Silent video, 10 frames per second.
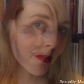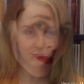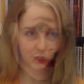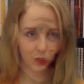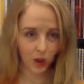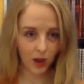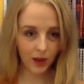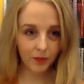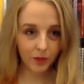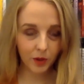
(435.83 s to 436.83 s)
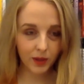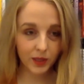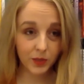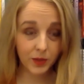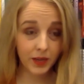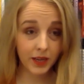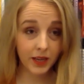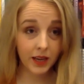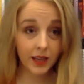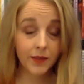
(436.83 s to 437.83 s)
So I'm going to
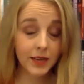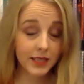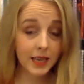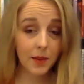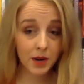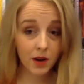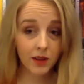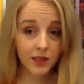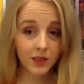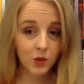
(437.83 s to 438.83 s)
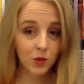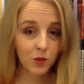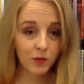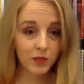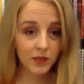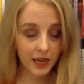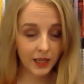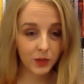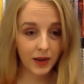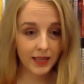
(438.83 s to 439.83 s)
be giving a seminar that's called
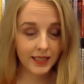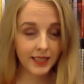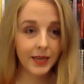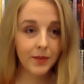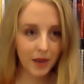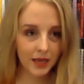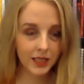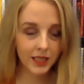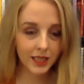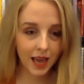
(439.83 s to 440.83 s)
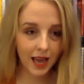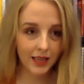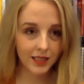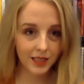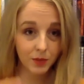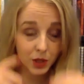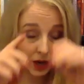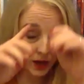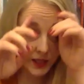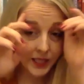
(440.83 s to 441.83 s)
Sexuality, Magic and
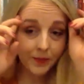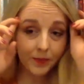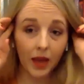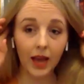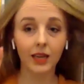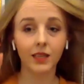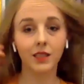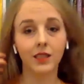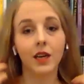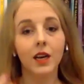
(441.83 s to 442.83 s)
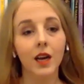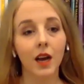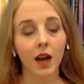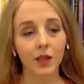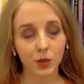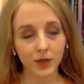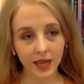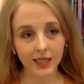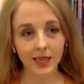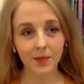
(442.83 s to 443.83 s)
Modernity. And during
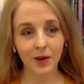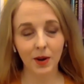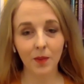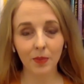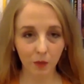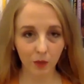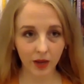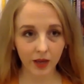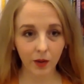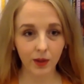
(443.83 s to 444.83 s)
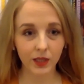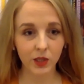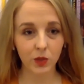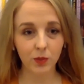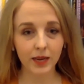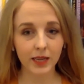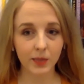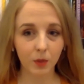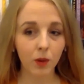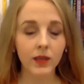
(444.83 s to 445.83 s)
that seminar, we're going to be
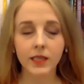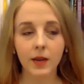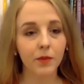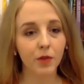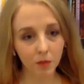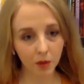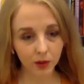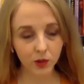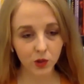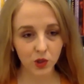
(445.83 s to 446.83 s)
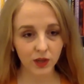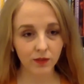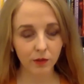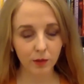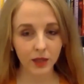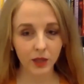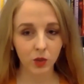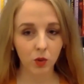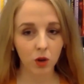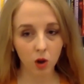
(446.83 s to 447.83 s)
exploring some of the most
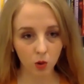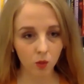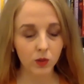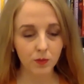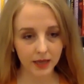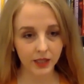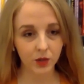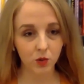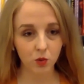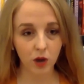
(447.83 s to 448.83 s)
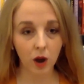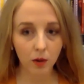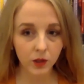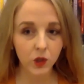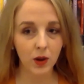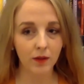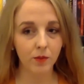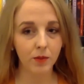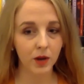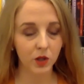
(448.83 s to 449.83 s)
influential occult magical currents to have
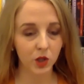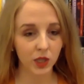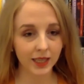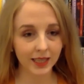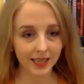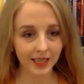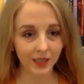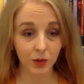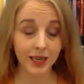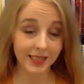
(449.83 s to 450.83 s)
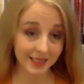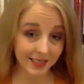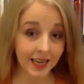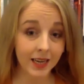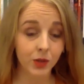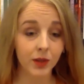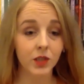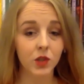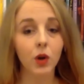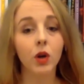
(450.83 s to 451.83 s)
emerged in the 20th century.
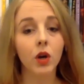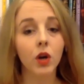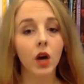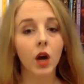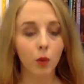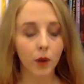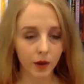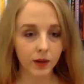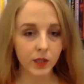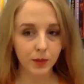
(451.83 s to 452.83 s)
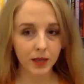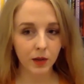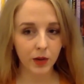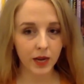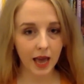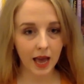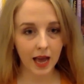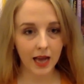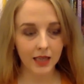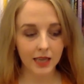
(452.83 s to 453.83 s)
So we're going to be looking
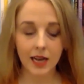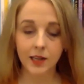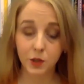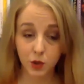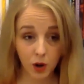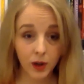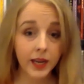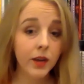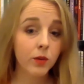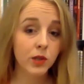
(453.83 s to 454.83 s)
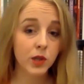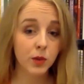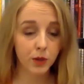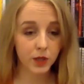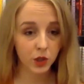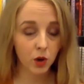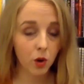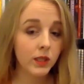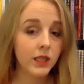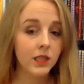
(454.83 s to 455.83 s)
at Aleister Crowley, who was a British
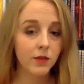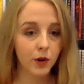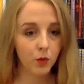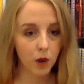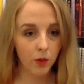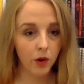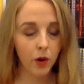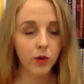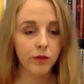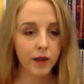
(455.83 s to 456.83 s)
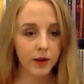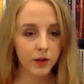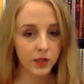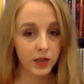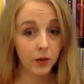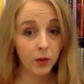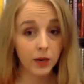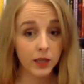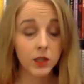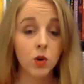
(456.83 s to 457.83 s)
occultist, very well known, founded a
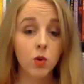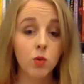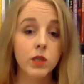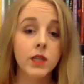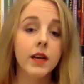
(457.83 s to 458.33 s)
religion called